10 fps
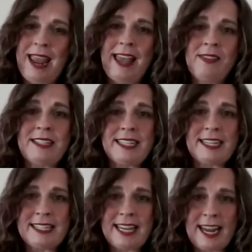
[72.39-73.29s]
And the
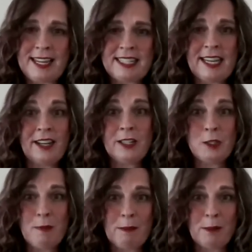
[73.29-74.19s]
CCAC and
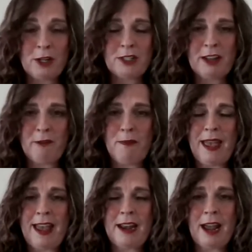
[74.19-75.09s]
its members have
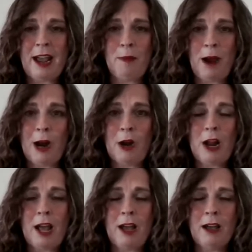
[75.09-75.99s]
been a
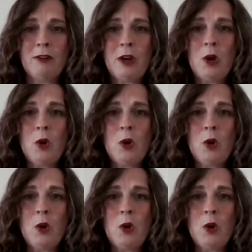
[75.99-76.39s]
part of